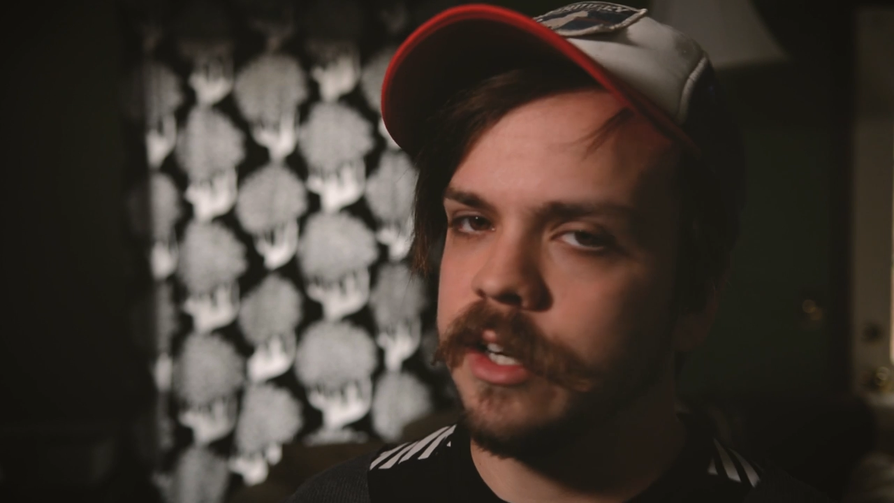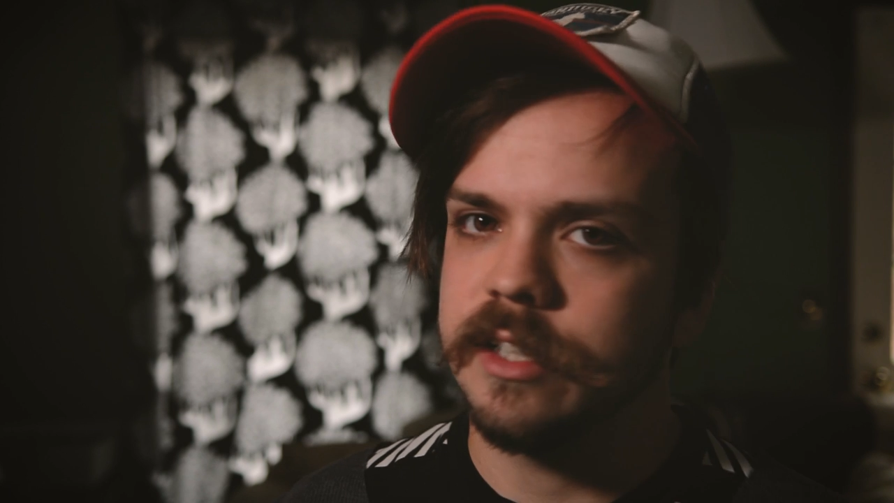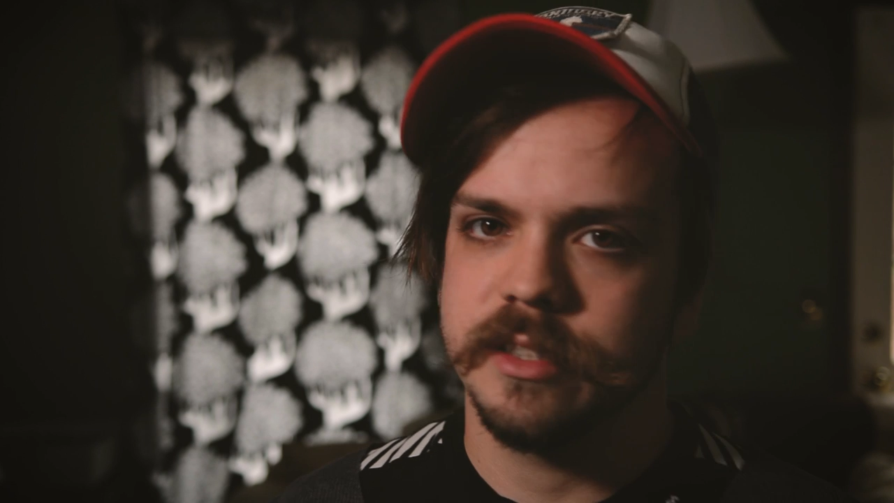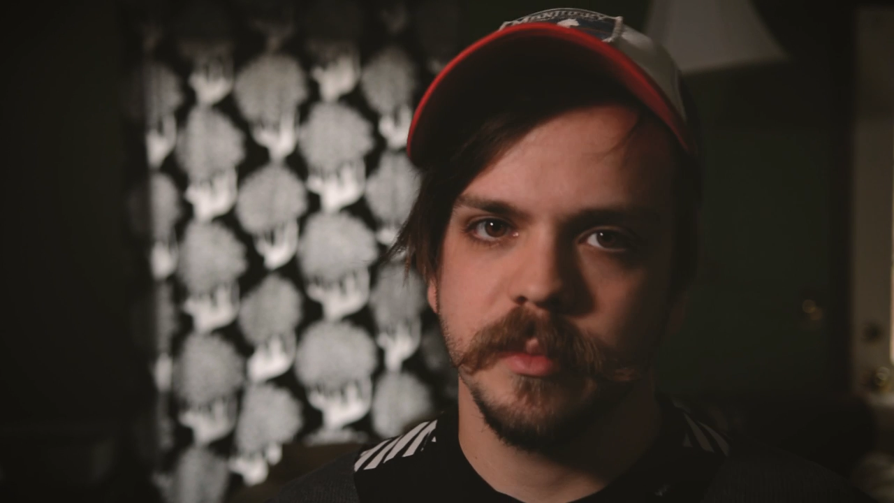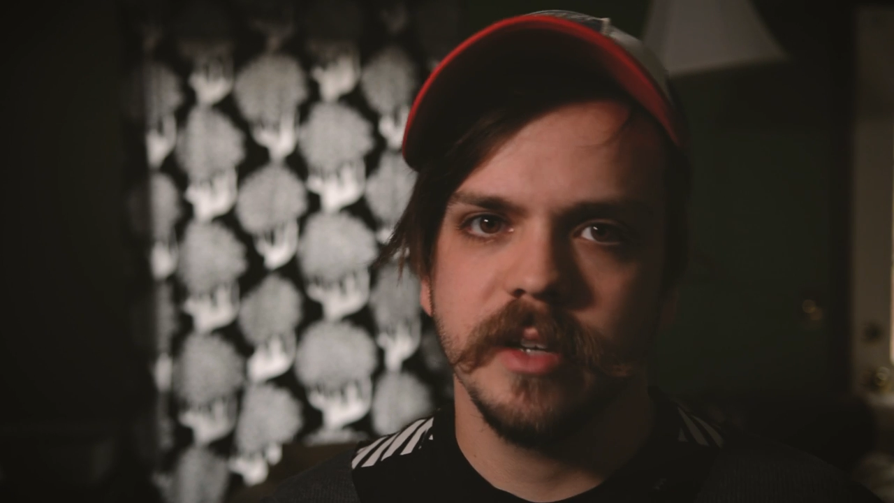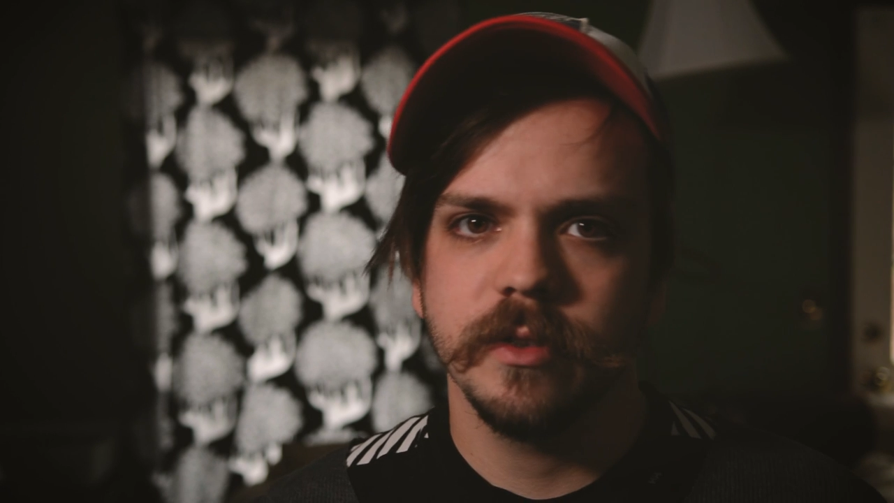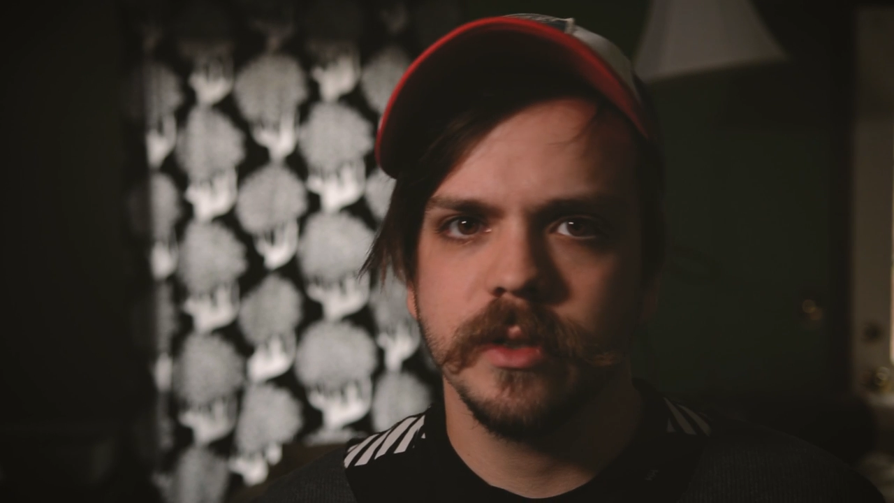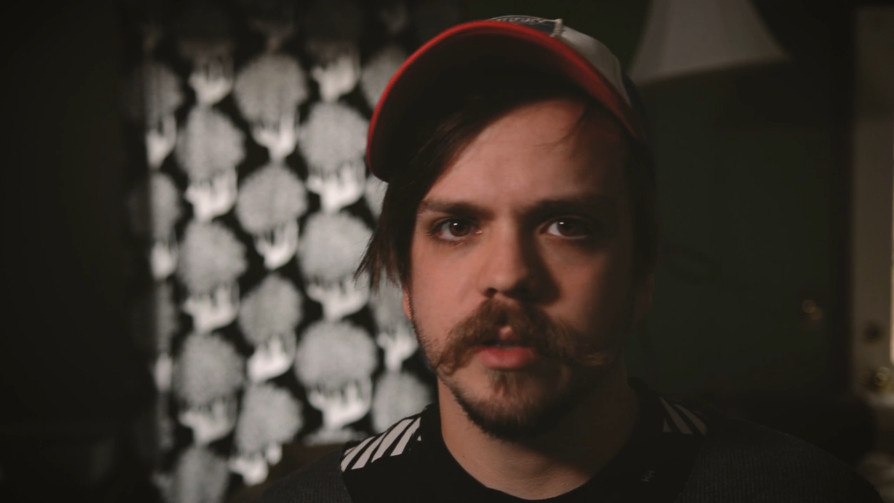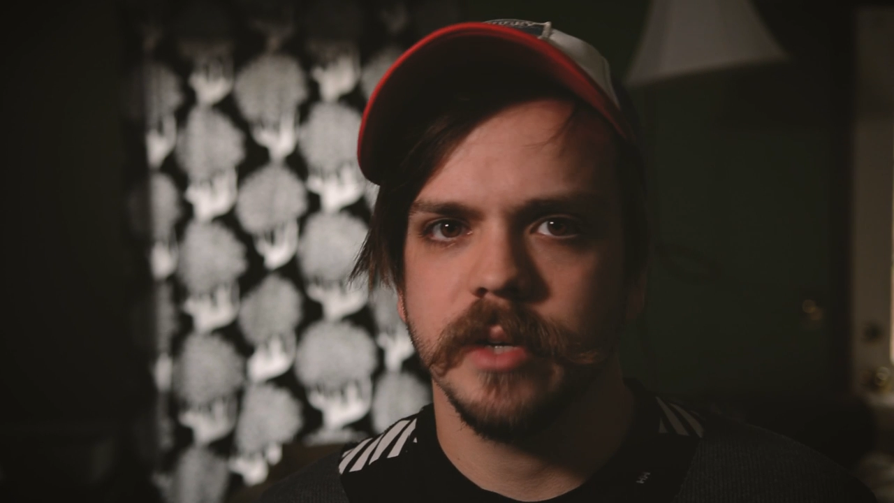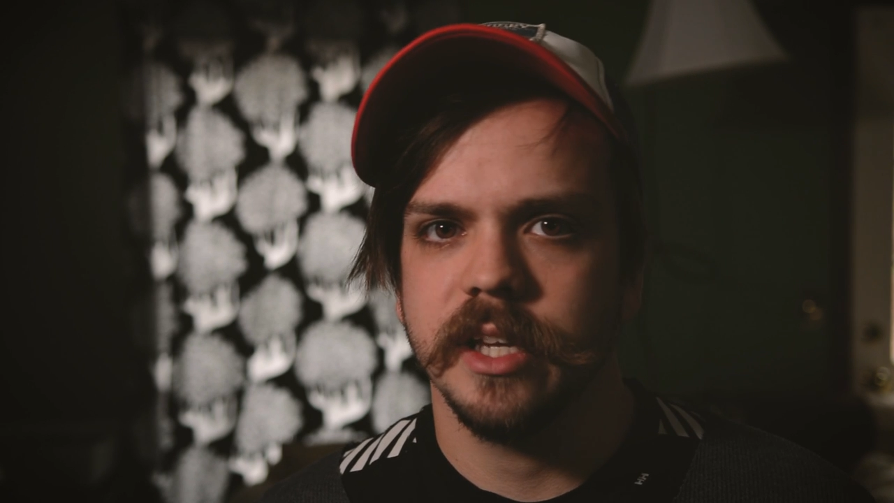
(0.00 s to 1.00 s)
awesome if you
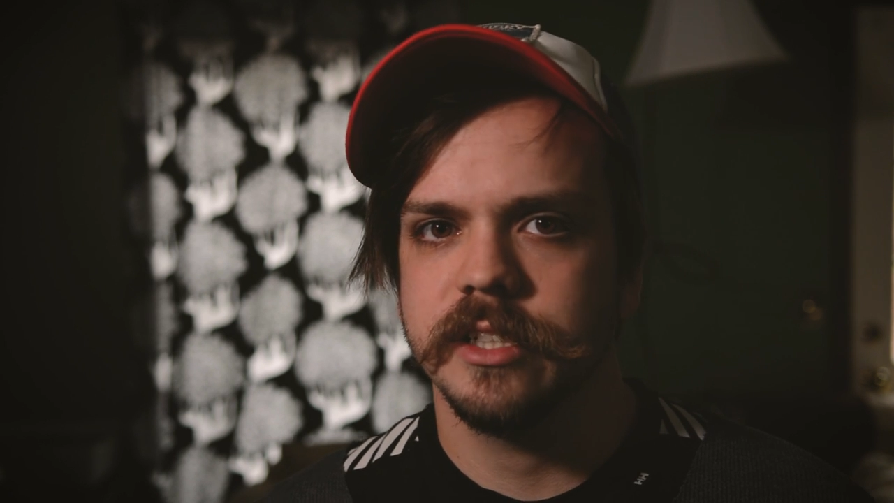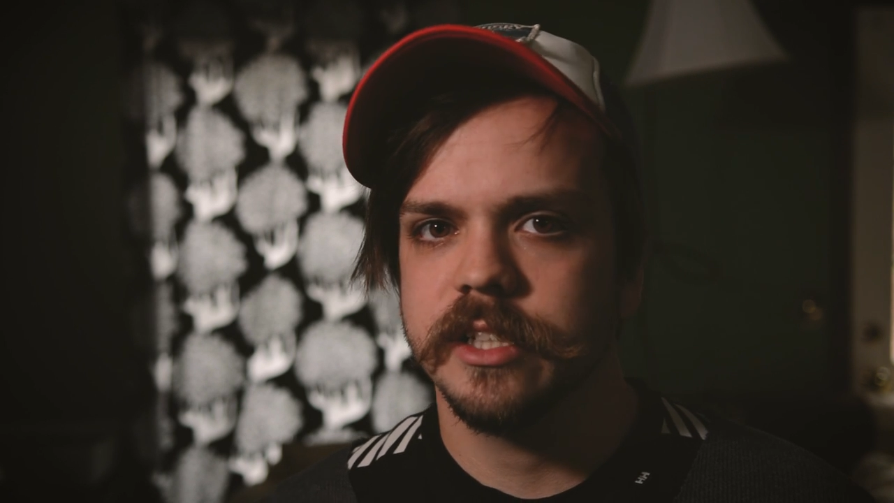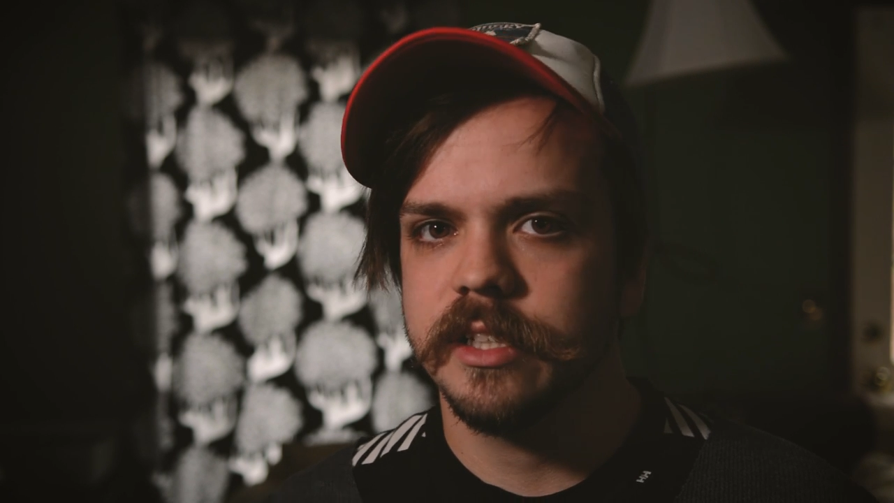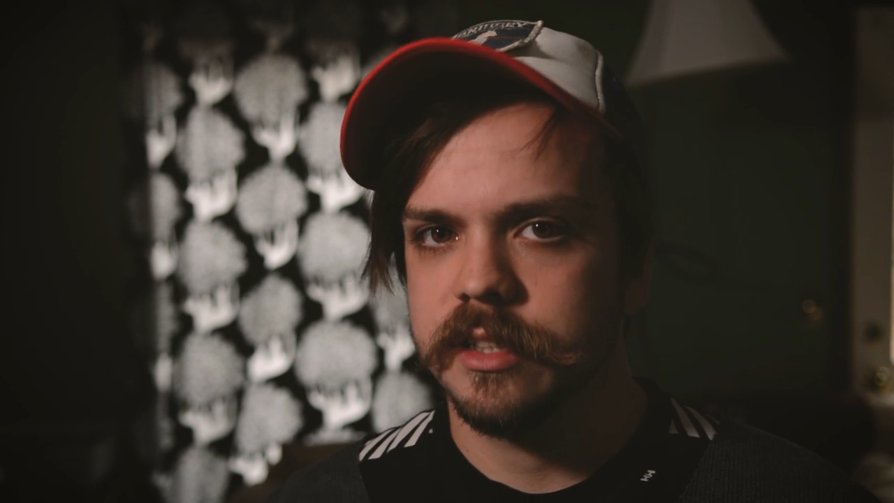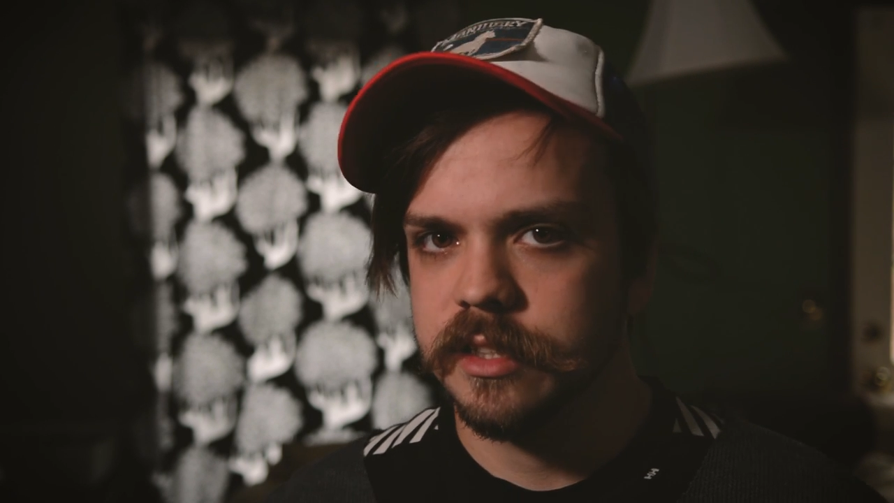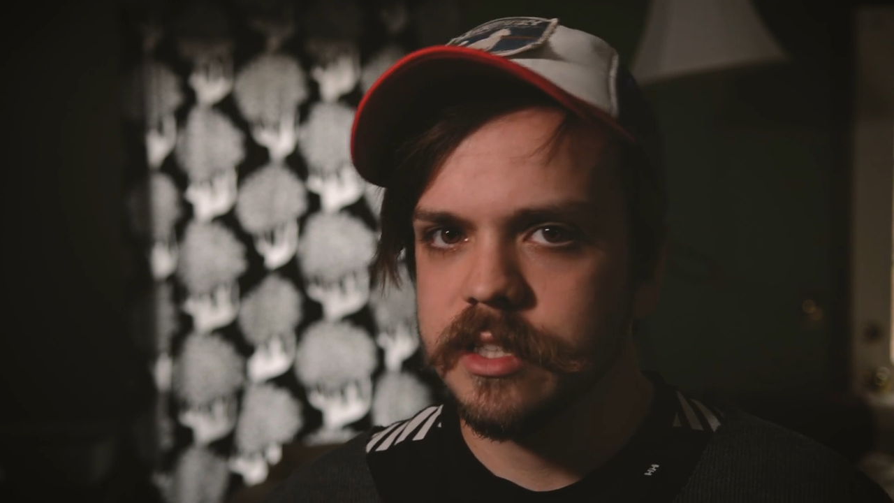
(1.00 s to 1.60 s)
can manage it.